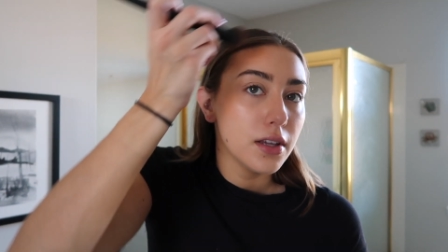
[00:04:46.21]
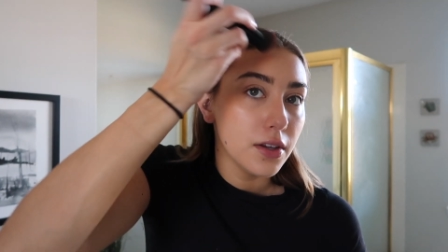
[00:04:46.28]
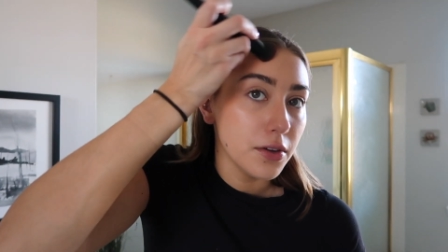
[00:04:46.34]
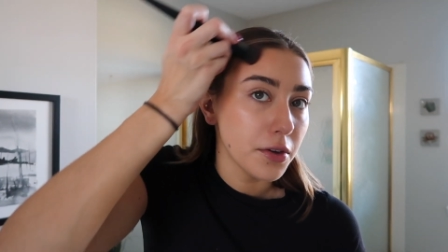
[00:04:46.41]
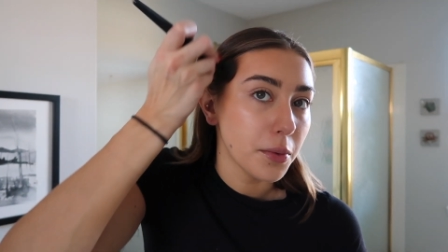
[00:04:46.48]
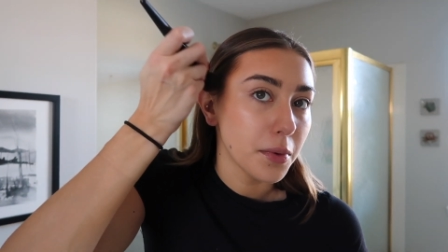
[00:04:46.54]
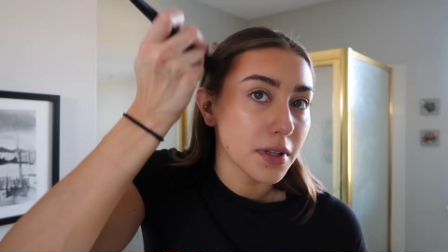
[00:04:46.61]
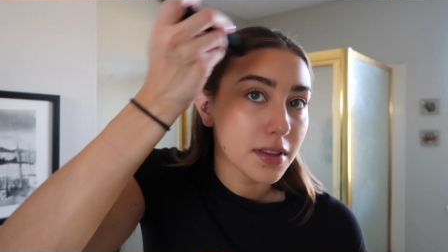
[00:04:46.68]

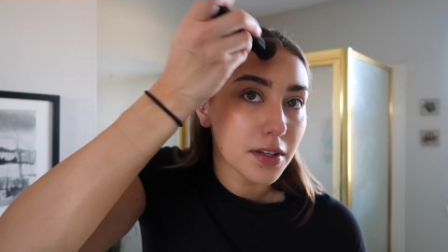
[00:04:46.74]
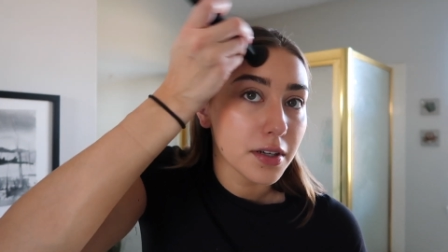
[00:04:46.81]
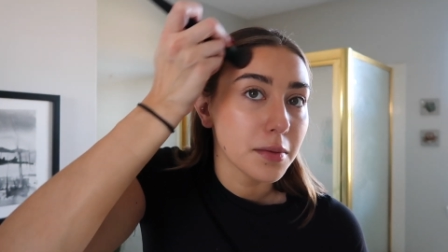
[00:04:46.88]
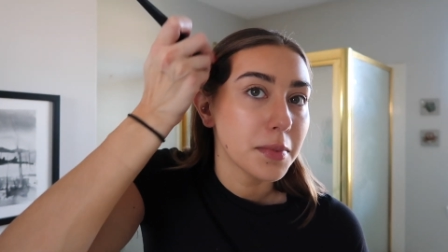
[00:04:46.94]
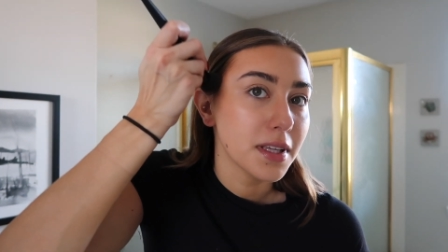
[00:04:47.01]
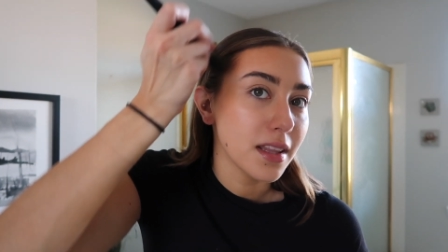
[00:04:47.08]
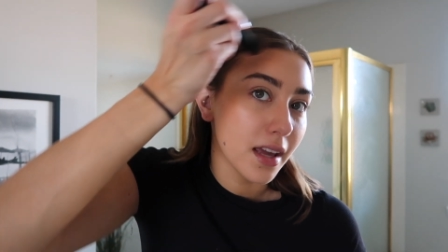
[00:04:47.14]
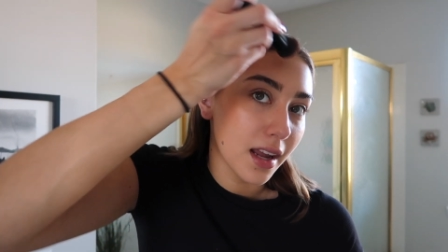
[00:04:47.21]
you don't want there to
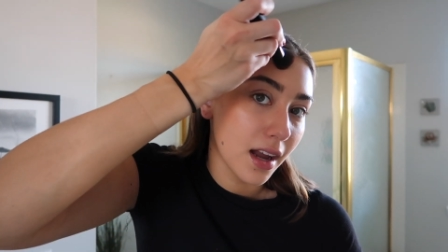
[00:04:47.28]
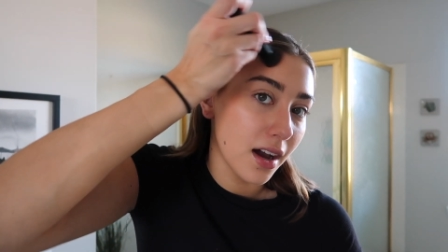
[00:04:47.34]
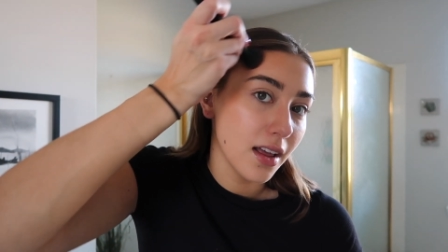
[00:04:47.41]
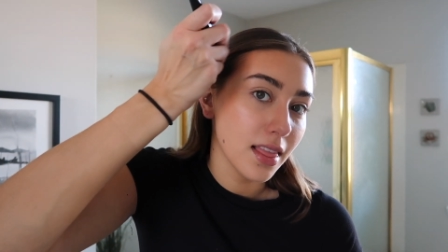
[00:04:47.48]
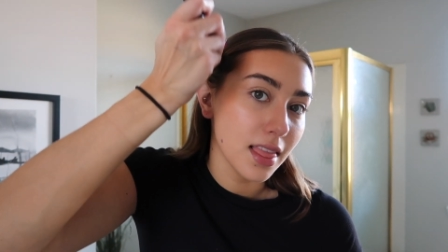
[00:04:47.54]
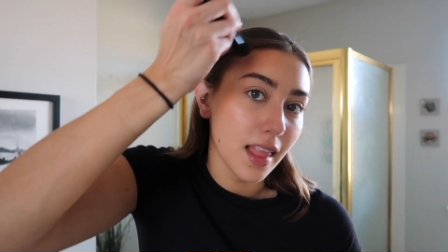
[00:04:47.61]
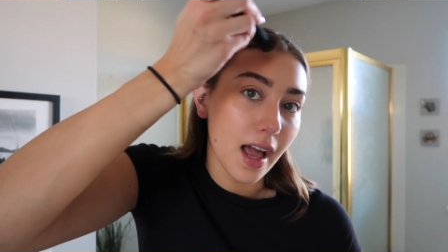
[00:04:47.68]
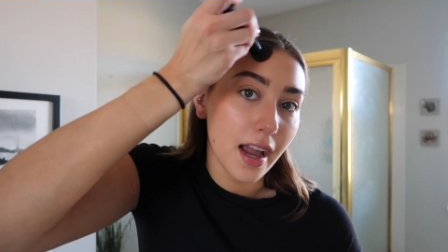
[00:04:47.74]
be like
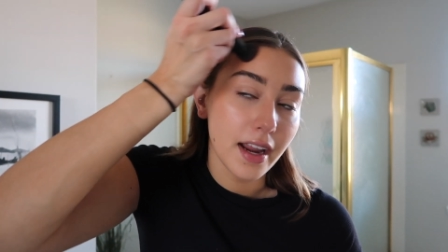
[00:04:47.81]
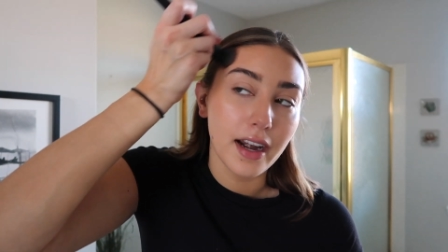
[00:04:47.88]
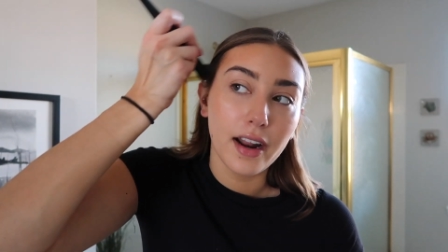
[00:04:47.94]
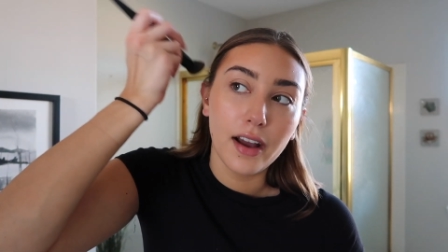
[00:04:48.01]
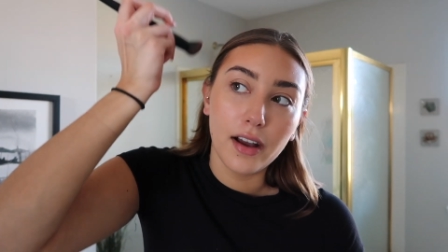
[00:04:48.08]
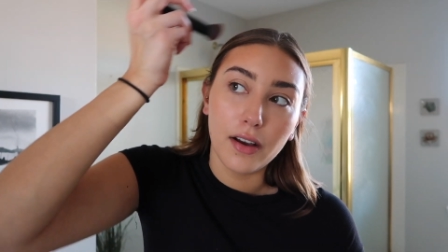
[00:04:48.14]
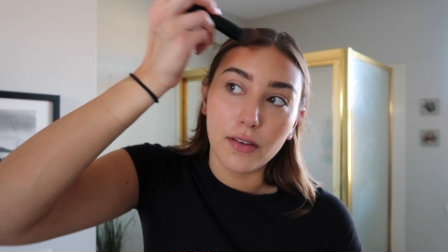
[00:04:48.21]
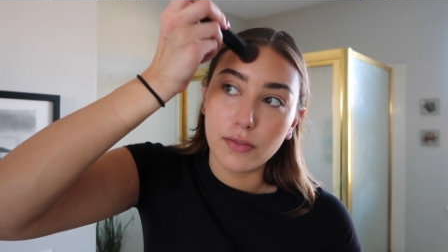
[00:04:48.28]
a line
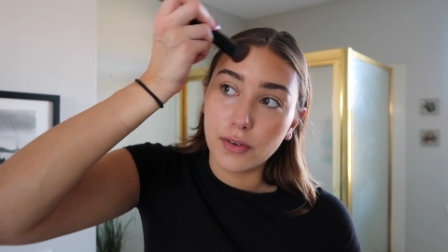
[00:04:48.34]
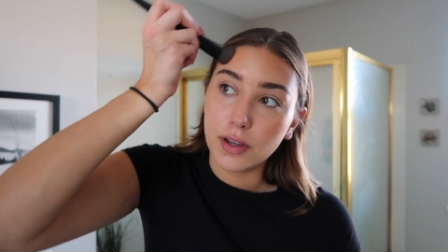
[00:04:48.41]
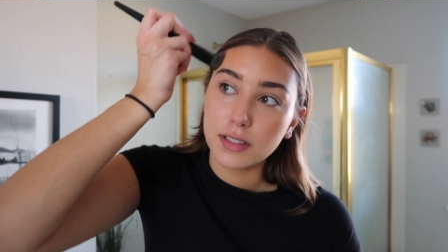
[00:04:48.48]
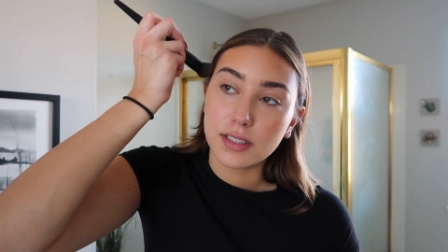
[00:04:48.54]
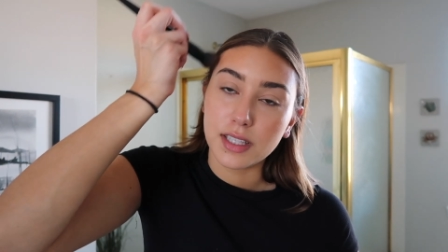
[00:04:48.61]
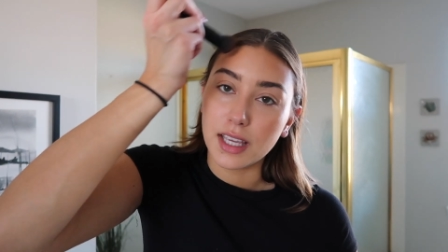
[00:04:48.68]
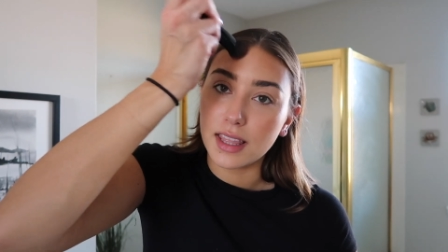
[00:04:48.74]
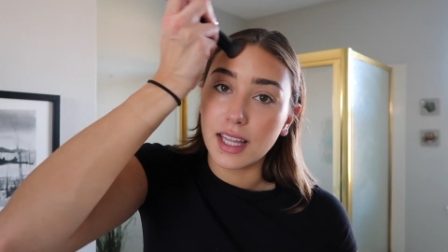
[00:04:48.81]
of
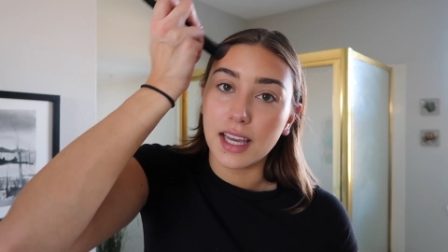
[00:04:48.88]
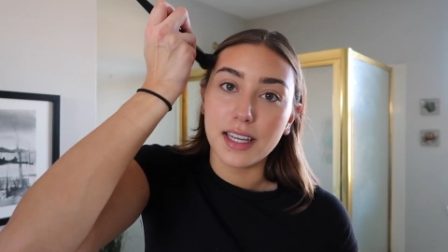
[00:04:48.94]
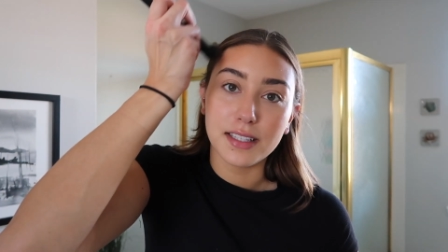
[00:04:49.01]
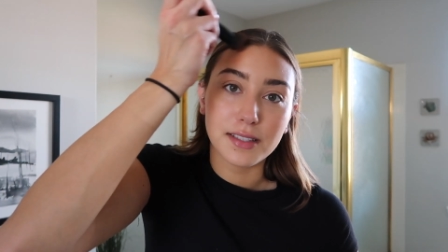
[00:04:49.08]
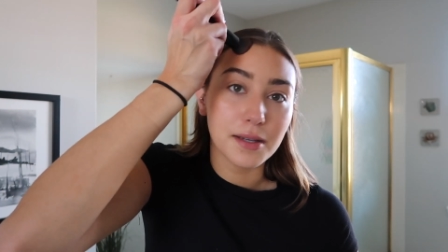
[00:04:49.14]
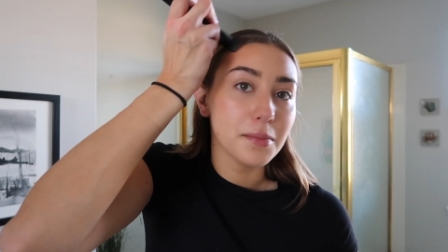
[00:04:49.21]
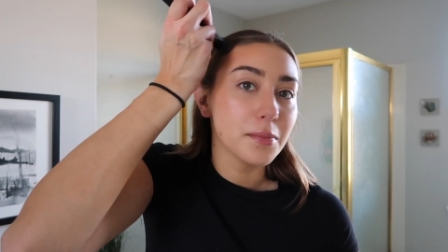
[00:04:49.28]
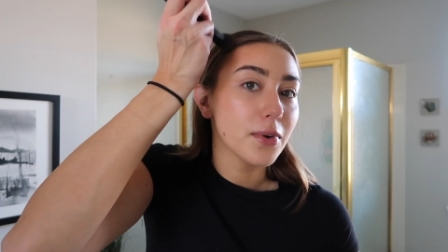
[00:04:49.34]
skin that
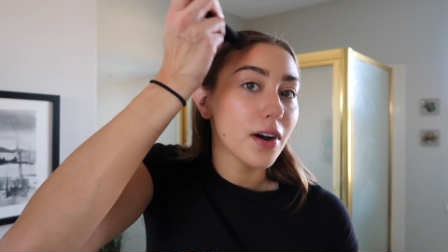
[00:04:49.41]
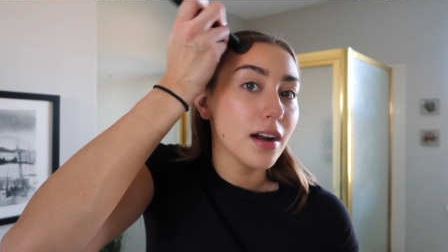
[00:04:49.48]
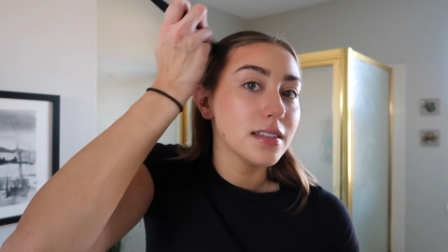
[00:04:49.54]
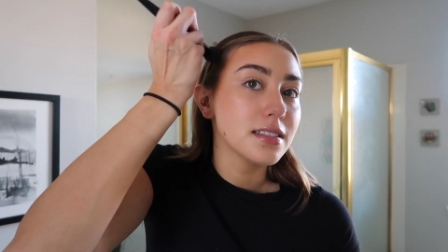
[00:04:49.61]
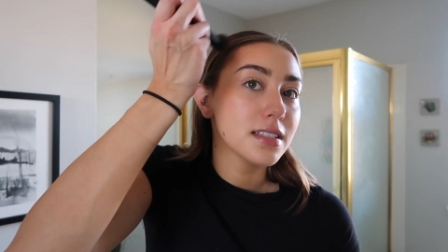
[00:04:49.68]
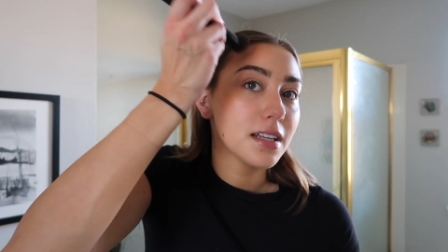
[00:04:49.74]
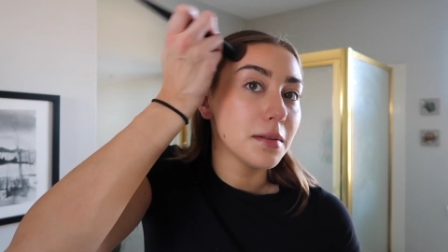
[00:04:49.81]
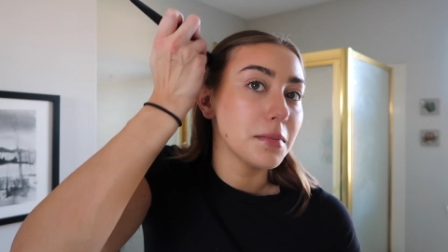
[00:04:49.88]
isn't
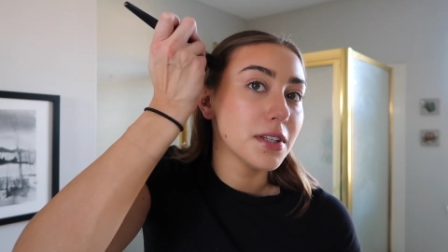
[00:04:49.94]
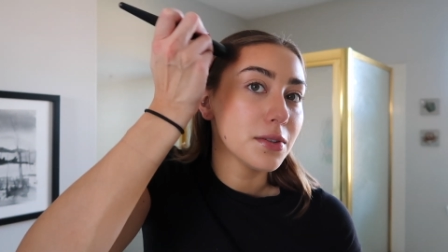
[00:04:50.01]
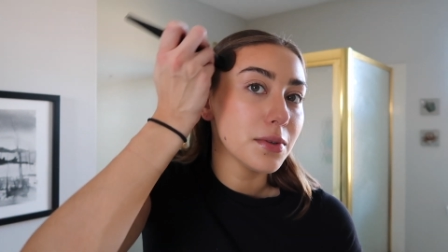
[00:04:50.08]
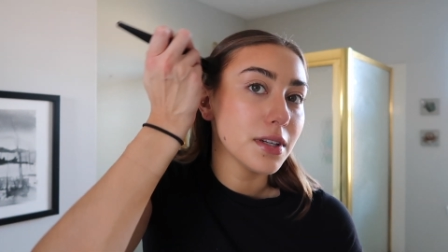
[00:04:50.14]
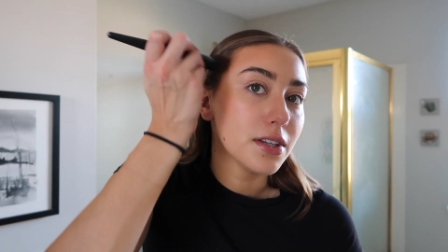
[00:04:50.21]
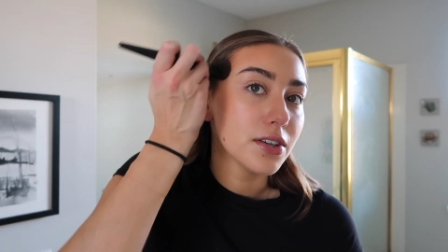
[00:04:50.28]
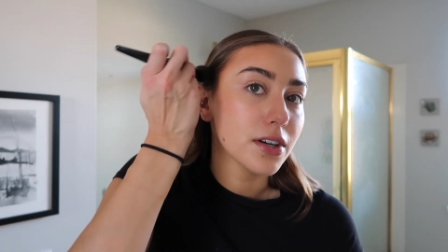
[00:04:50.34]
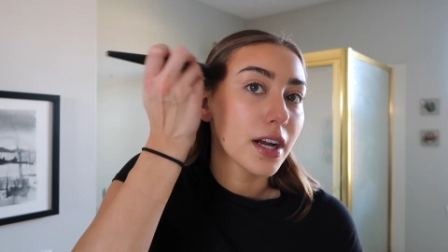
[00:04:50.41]
bronzed in
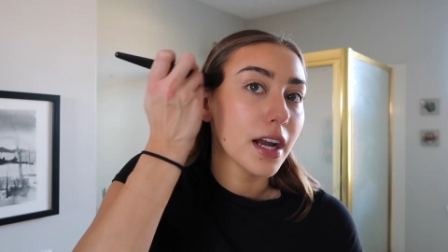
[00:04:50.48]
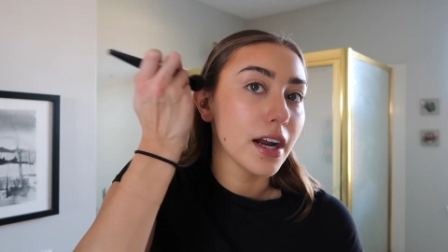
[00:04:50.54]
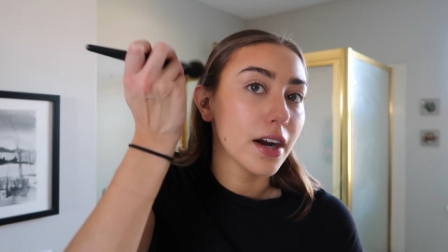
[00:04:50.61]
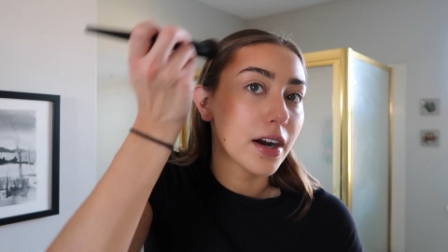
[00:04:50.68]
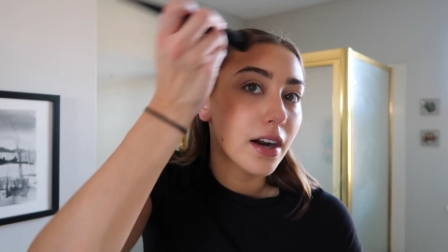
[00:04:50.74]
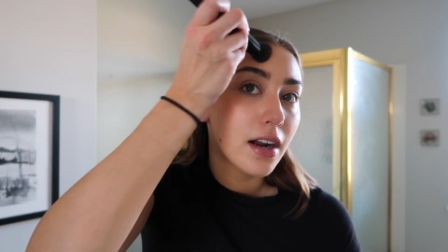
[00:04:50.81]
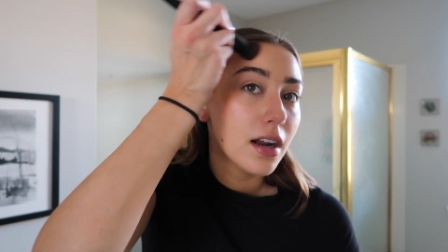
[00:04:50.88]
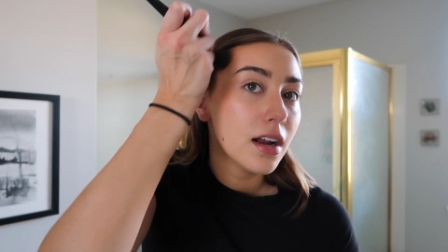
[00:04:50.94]
between your
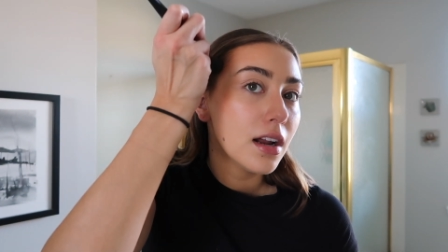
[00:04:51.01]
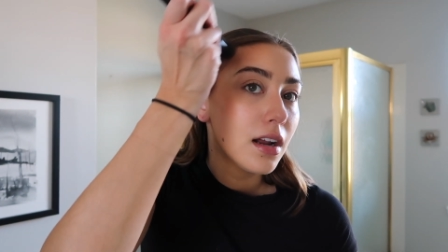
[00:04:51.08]
hair.